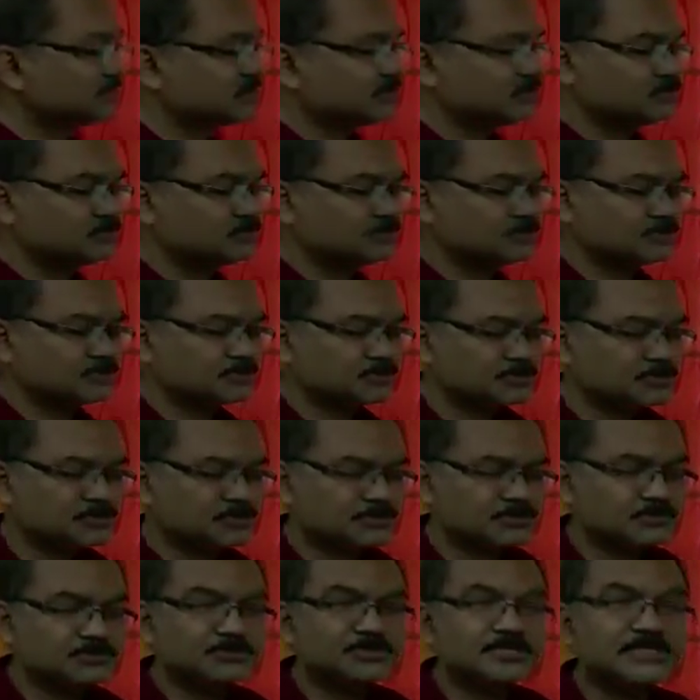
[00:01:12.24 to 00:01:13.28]
house
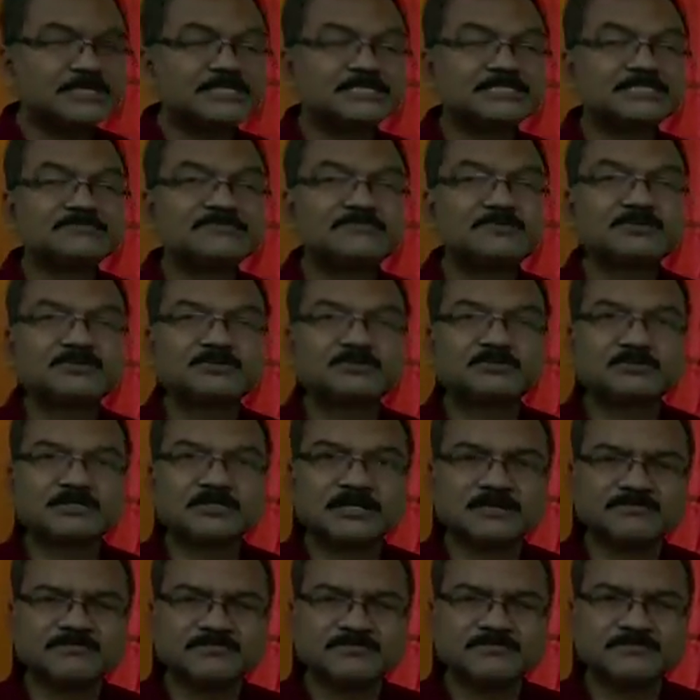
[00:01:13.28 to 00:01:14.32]
there is a
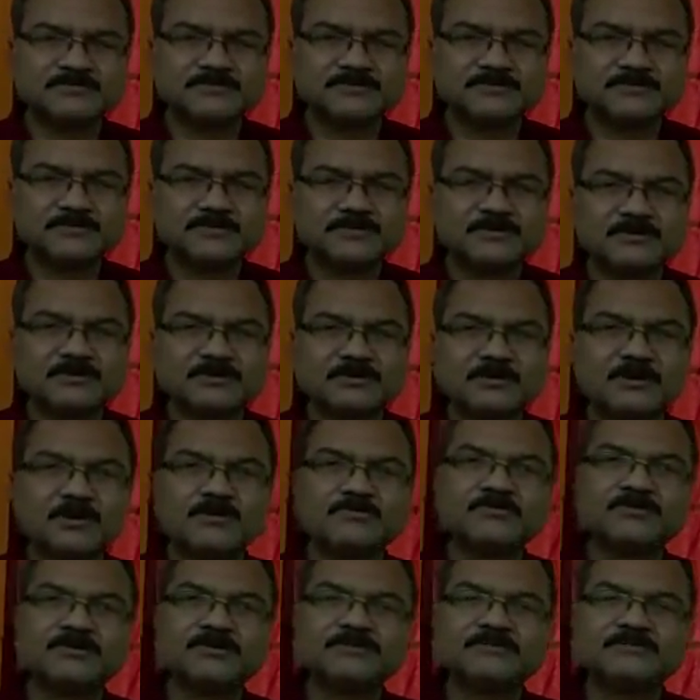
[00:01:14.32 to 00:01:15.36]
photograph
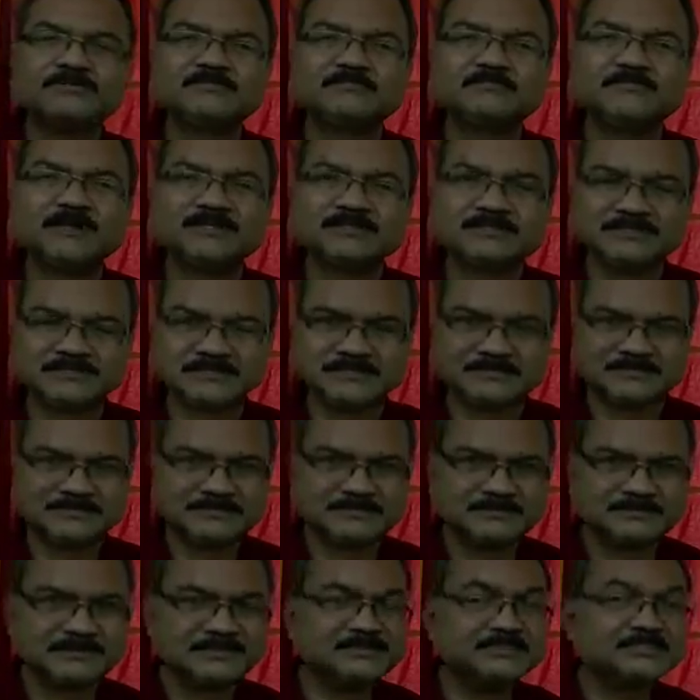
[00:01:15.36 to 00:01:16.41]
of a mother.
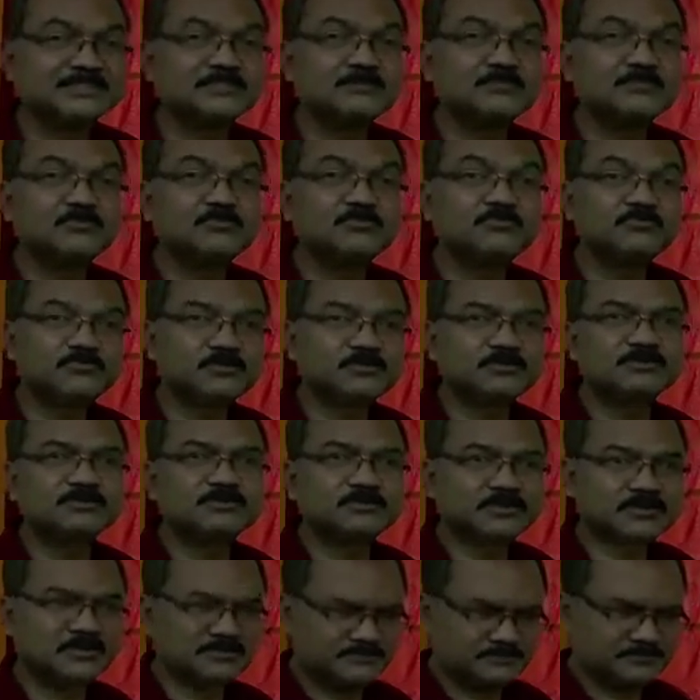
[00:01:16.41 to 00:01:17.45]
It is a group
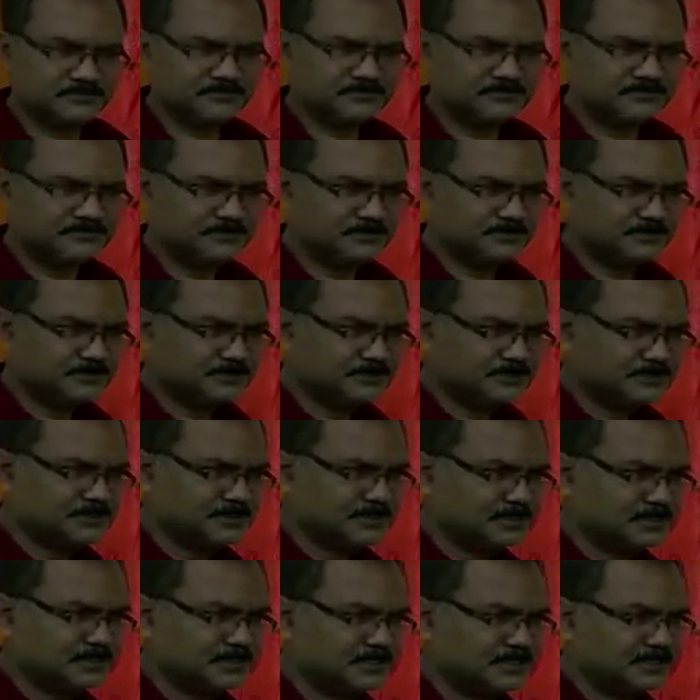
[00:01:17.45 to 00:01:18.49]
photograph.
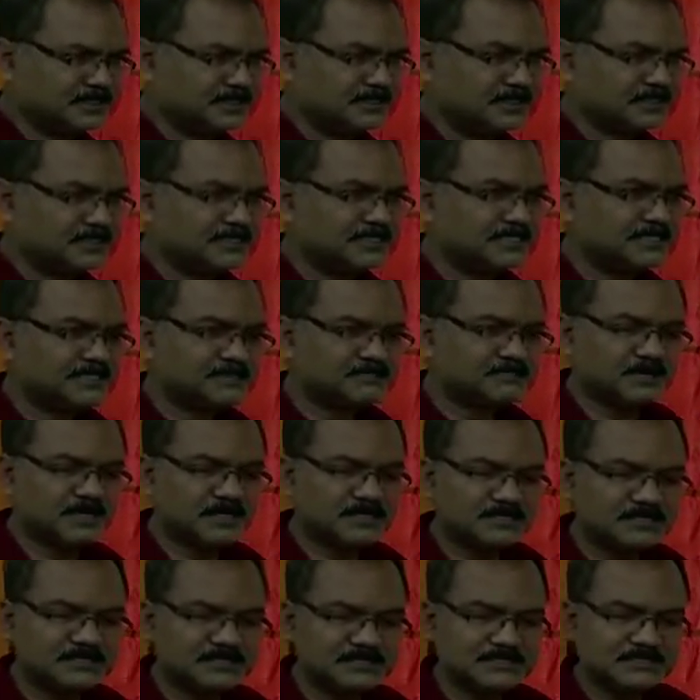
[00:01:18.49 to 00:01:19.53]
His
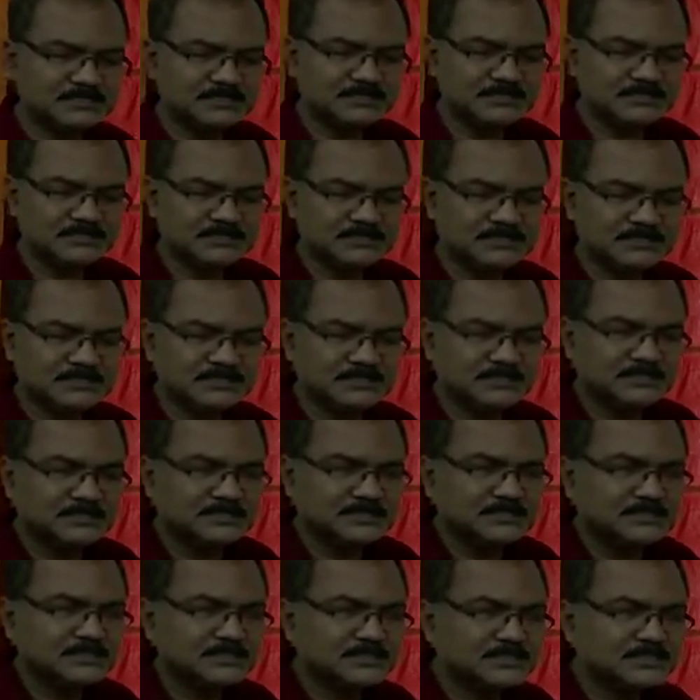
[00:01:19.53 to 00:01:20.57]
mother
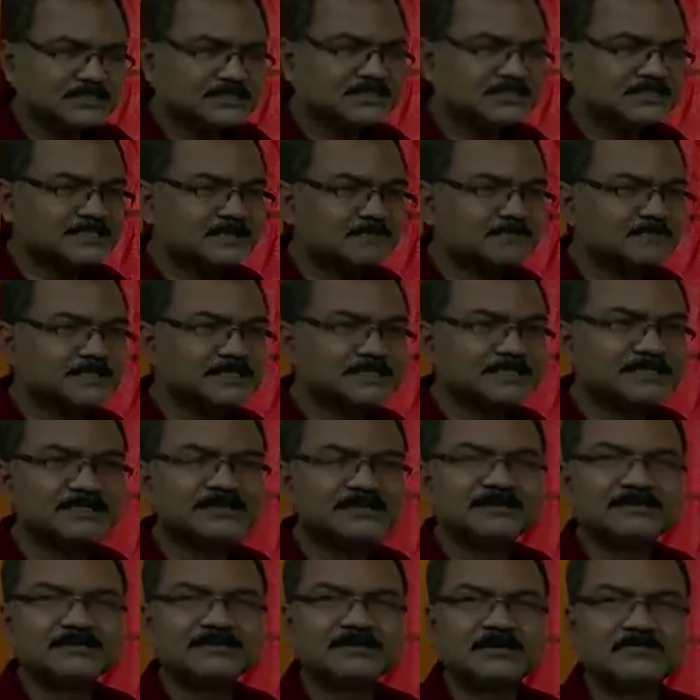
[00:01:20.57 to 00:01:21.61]
is in the middle
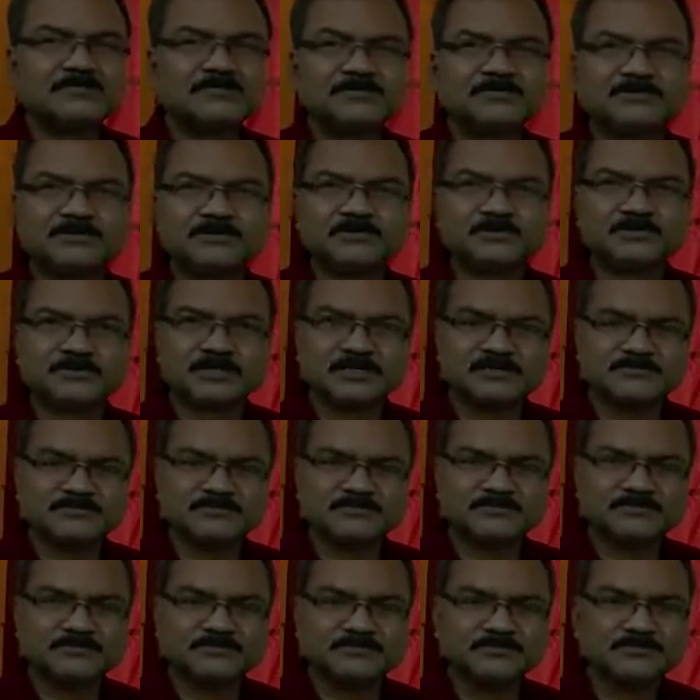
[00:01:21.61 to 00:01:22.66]
of the photograph,
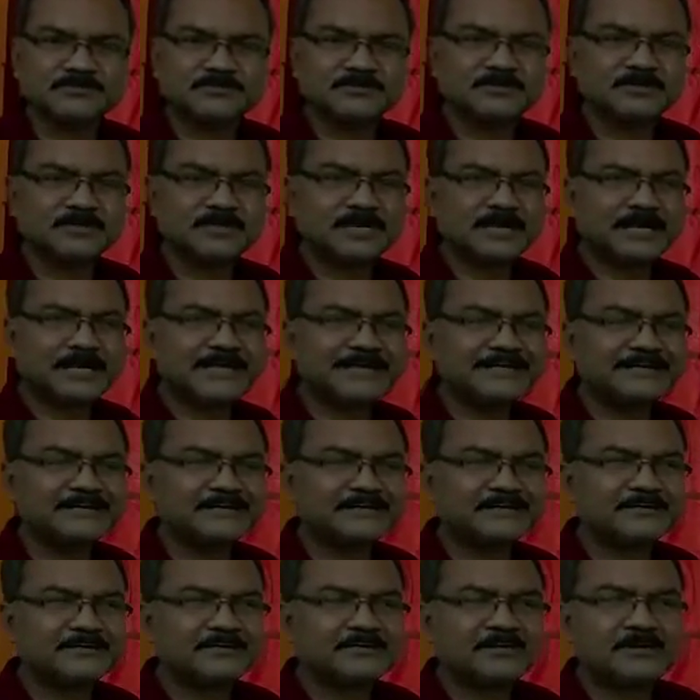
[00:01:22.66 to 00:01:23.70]
and
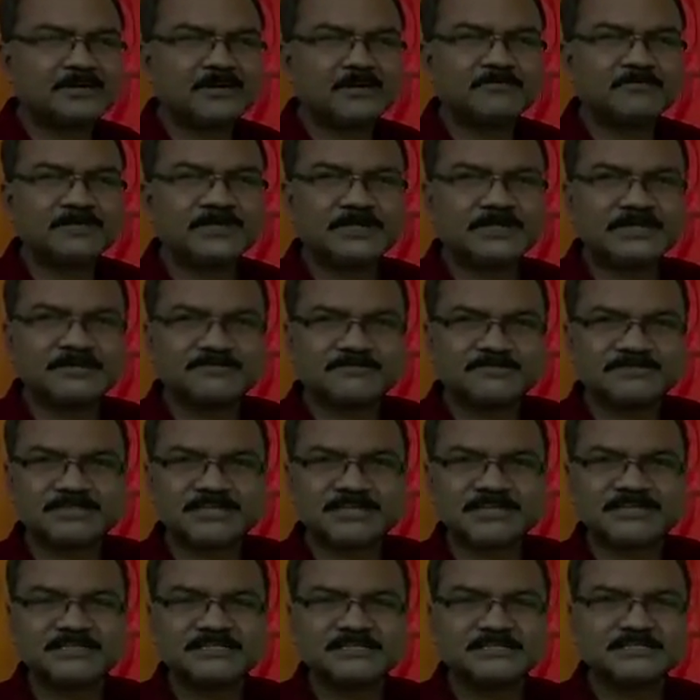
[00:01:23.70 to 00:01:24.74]
on the left
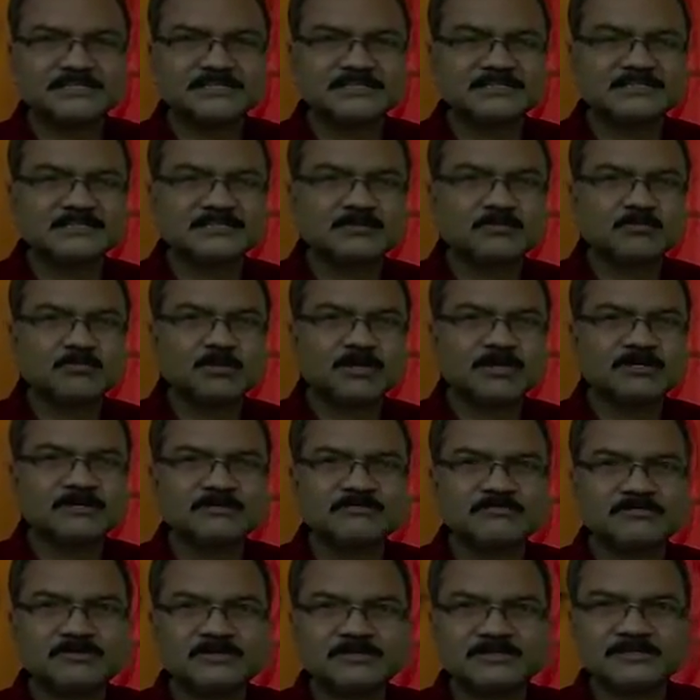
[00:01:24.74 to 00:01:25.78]
side one
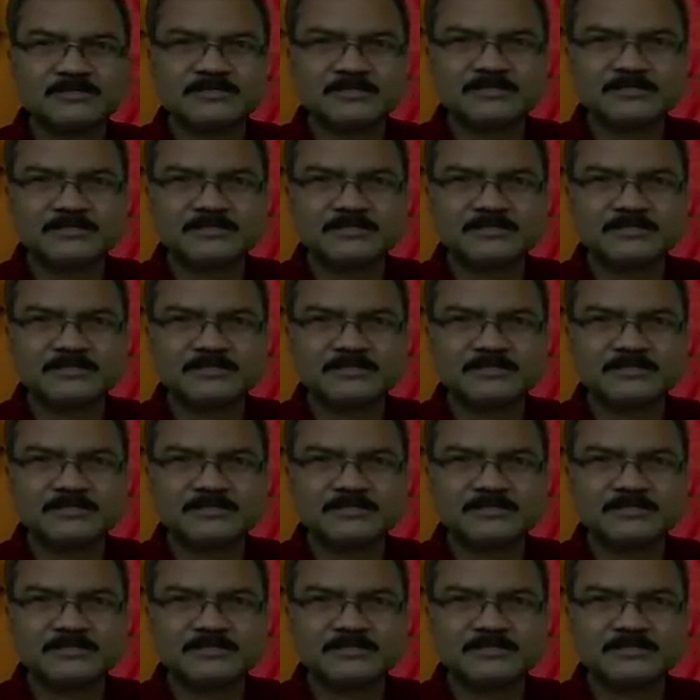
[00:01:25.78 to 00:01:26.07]
of her